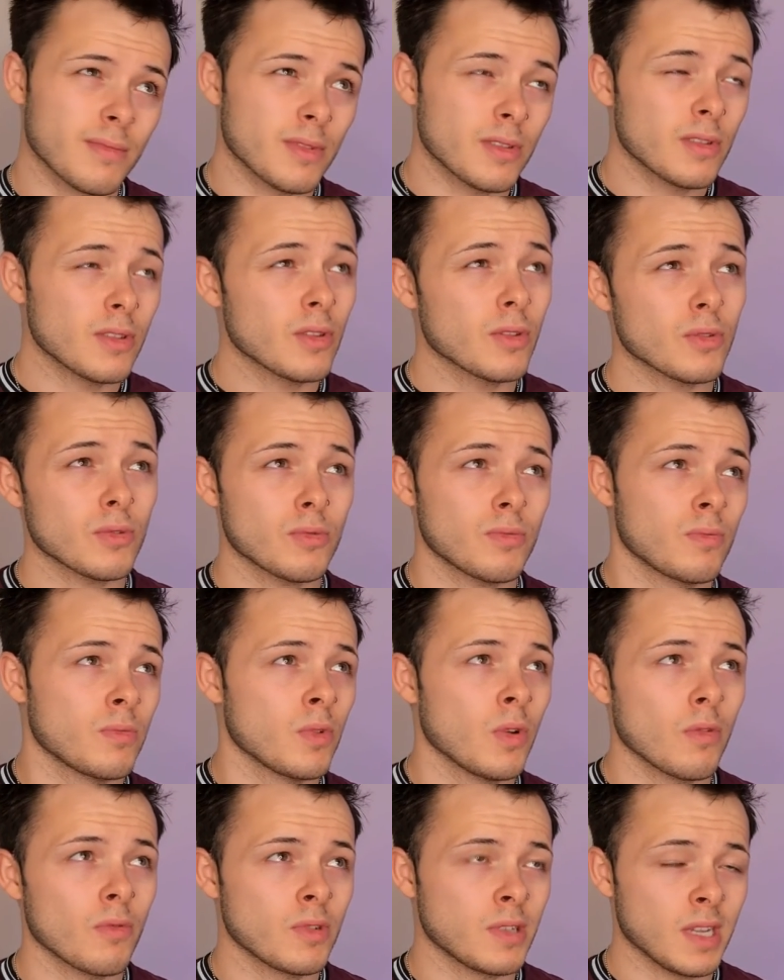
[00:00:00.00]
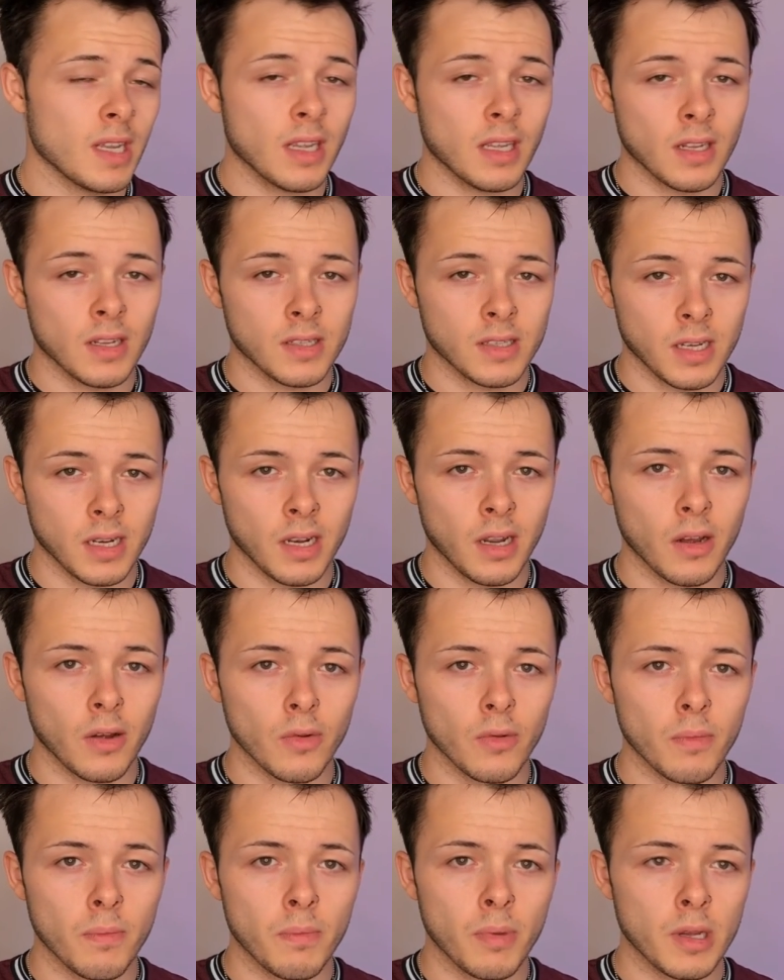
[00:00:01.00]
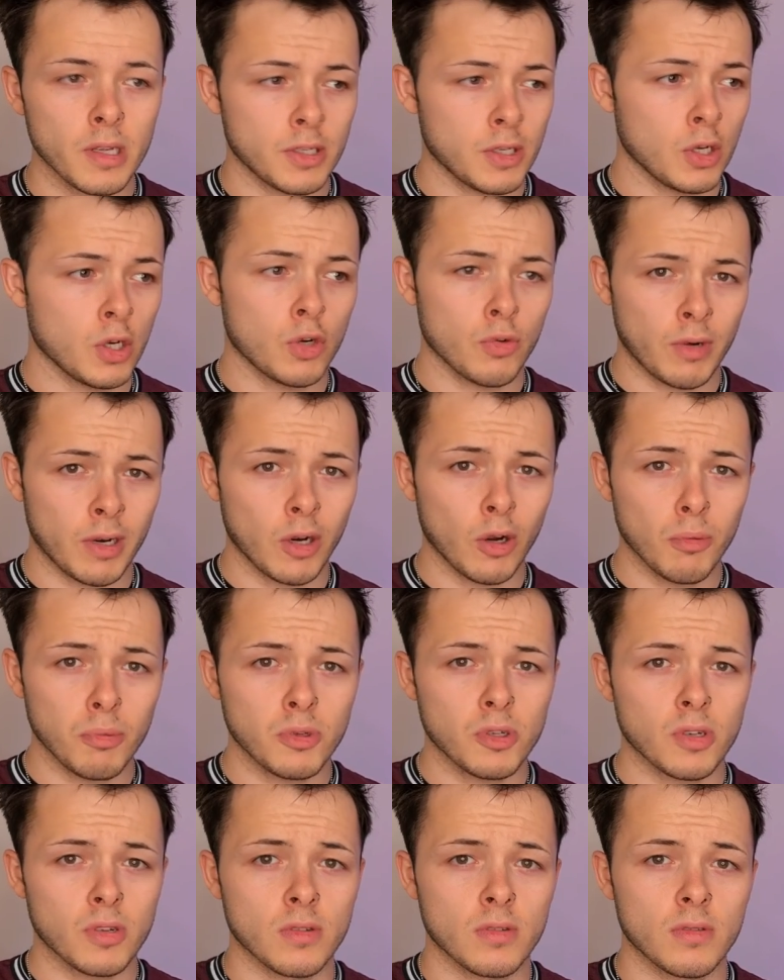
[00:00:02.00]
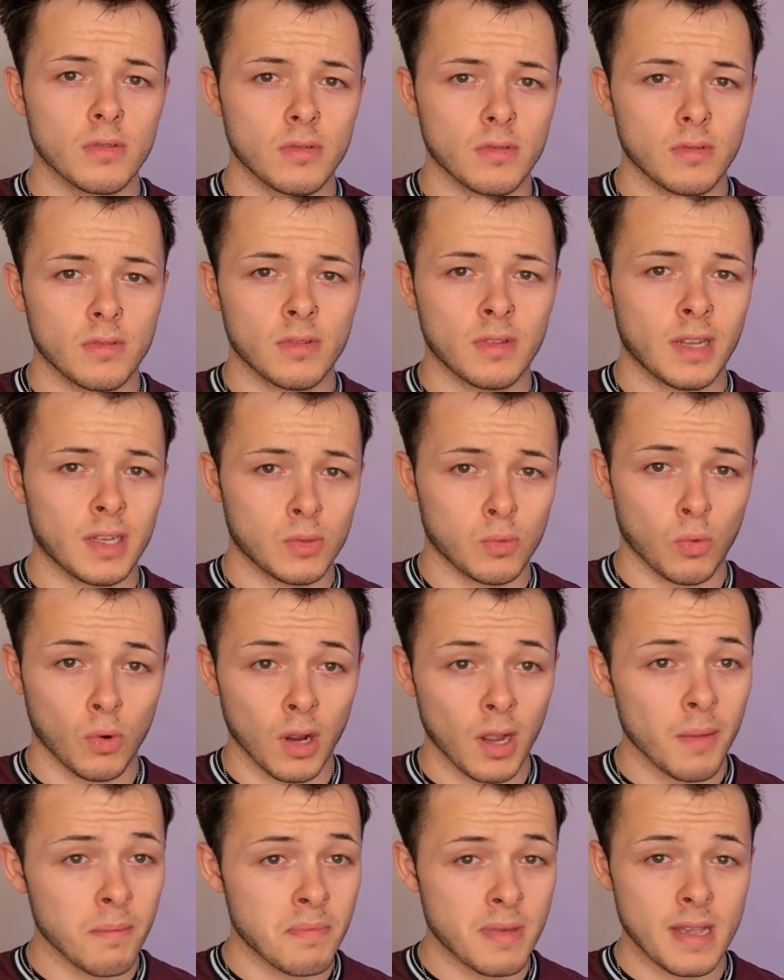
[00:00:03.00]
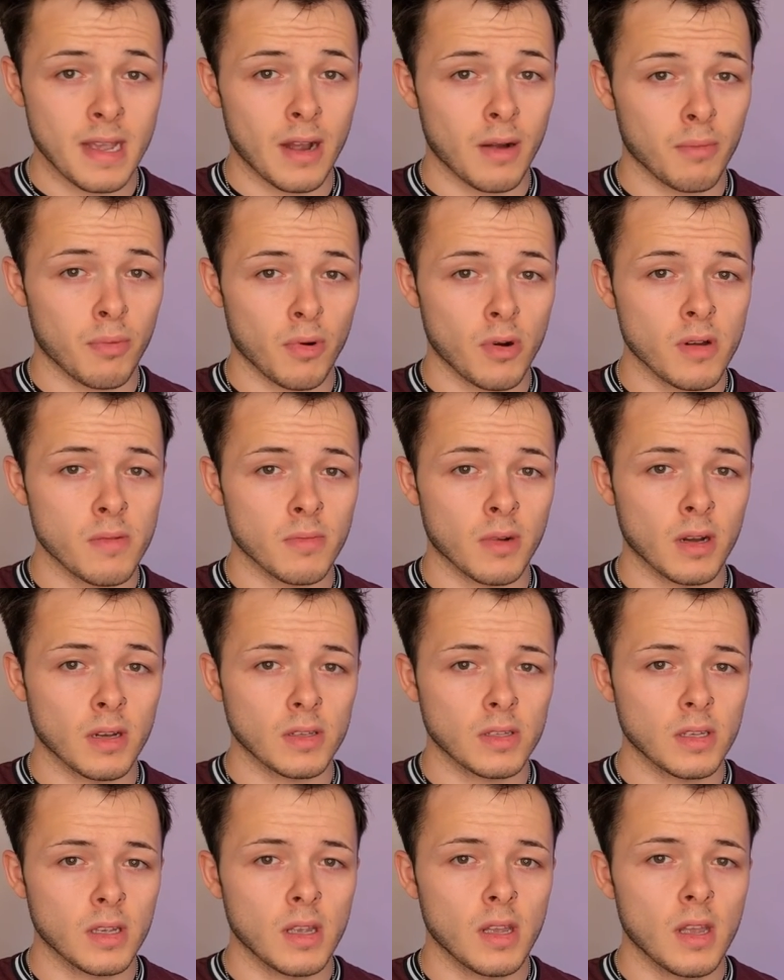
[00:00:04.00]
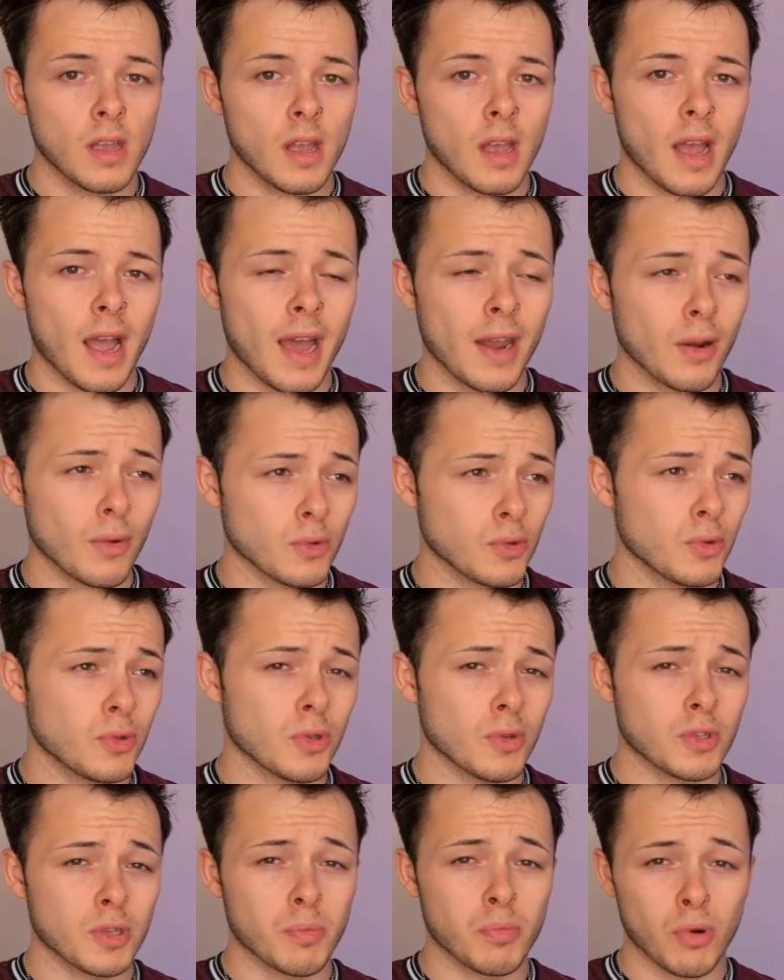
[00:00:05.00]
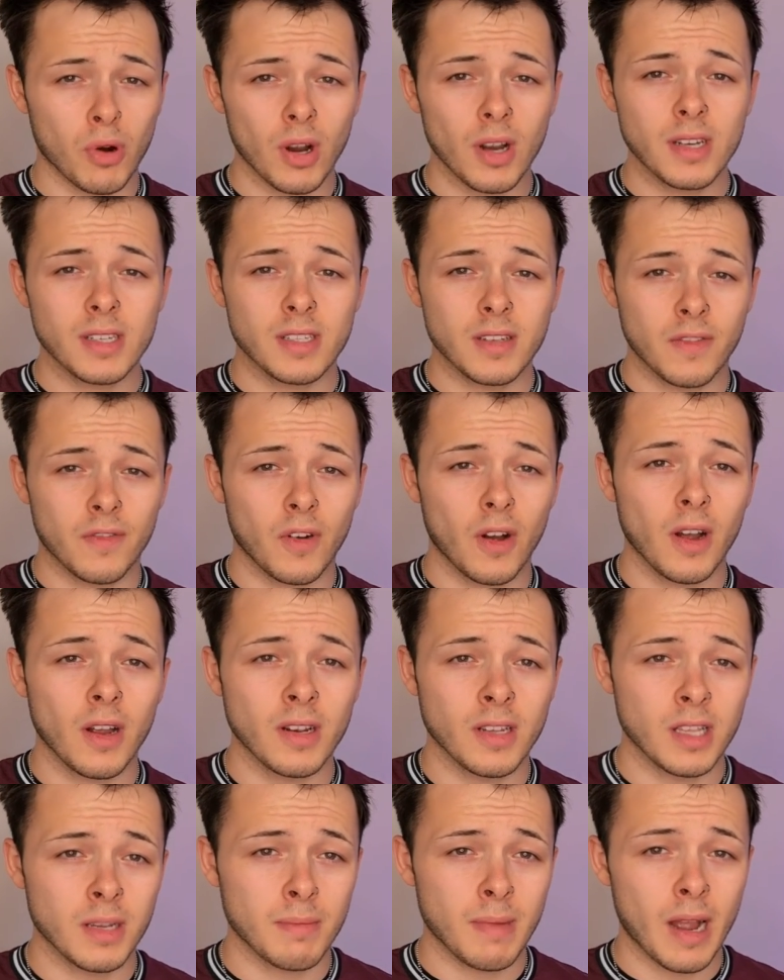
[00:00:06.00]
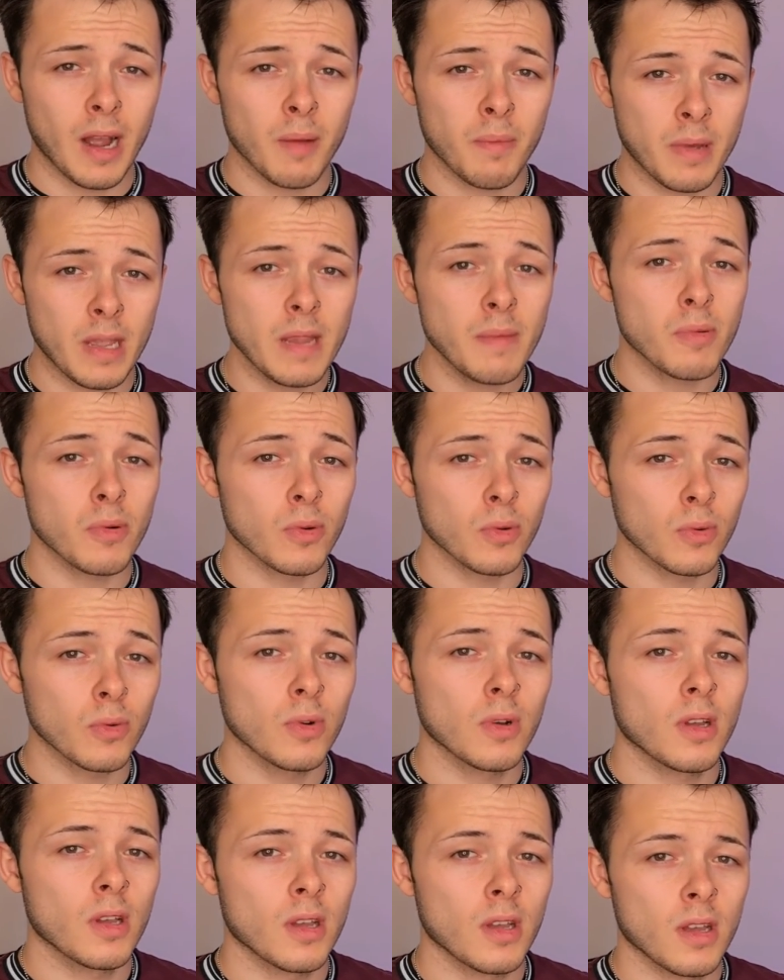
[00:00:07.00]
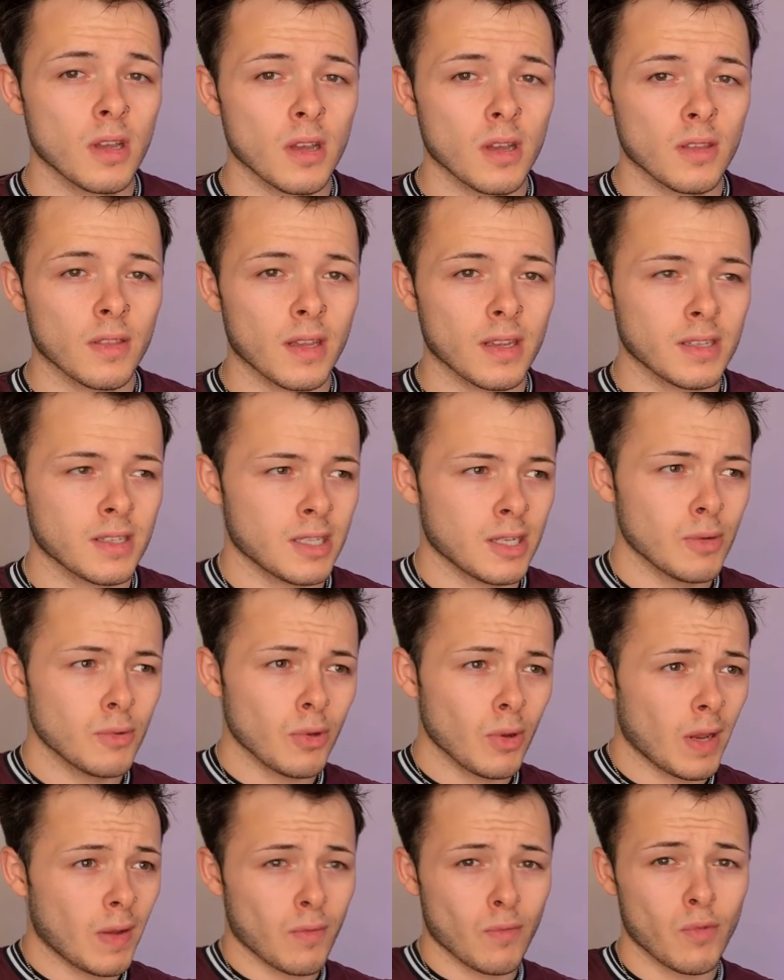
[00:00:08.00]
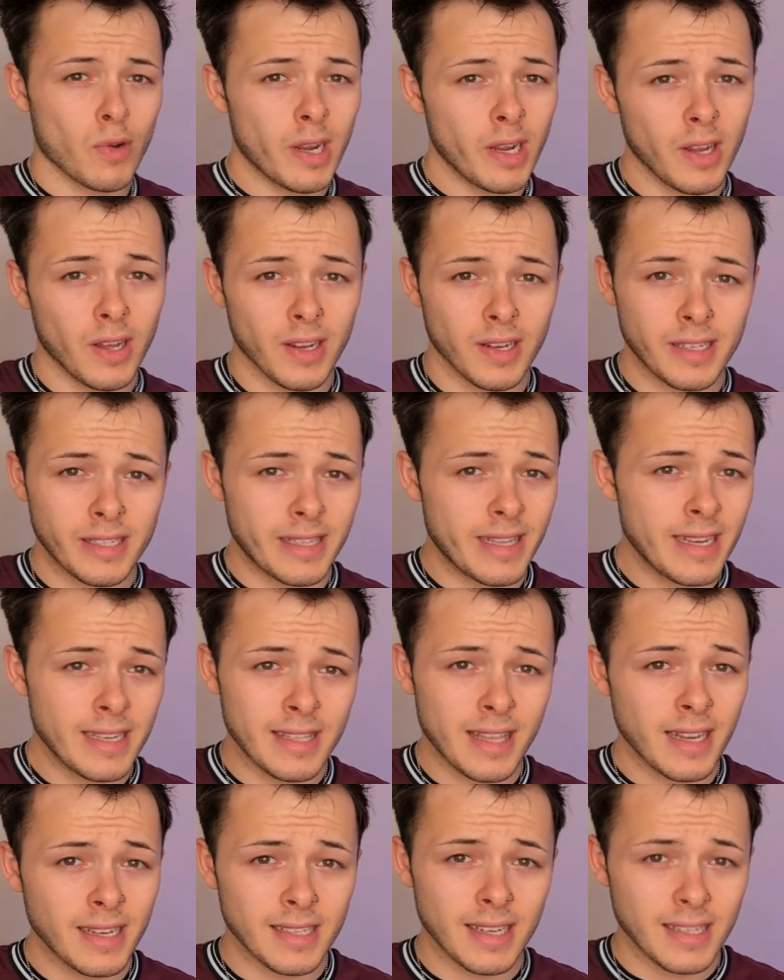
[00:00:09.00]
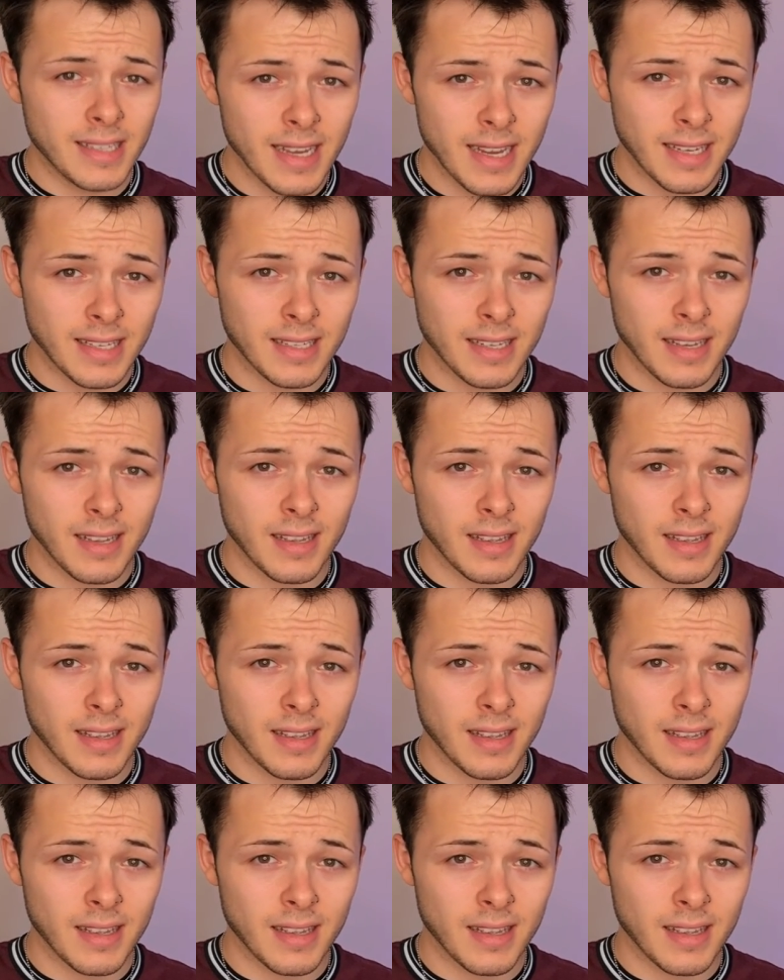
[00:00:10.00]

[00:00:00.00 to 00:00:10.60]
Not ridiculously low, but it's a great option. And that's why it beat out protein bars. And I was also surprised to find the amount of people that still didn't even realize these things exist.